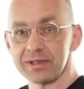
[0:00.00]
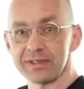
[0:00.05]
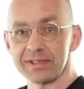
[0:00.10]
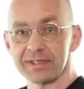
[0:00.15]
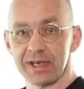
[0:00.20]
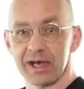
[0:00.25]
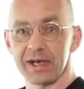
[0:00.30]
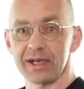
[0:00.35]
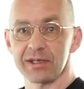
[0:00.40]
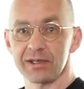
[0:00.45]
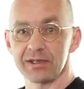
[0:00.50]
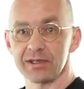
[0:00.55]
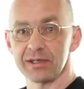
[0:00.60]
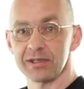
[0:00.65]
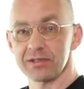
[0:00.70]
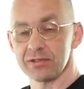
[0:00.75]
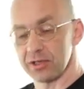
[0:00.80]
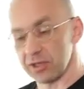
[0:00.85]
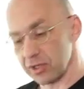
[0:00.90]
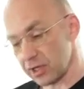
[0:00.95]
one side,
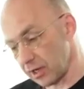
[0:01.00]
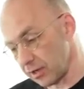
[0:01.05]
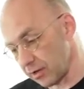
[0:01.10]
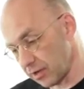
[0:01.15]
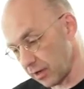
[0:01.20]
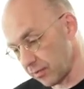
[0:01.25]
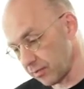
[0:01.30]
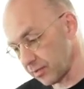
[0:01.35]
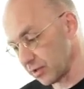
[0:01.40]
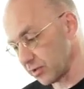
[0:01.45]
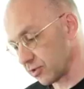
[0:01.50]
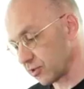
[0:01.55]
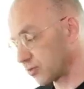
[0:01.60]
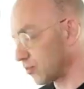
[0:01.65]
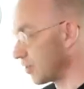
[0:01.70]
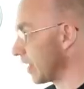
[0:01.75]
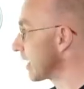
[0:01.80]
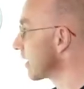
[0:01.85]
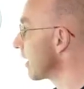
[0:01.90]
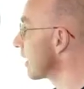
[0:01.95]
okay? So they kind of come in
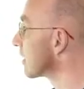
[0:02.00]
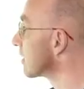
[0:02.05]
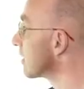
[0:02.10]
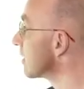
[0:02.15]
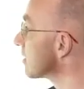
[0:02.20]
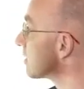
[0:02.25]
straight like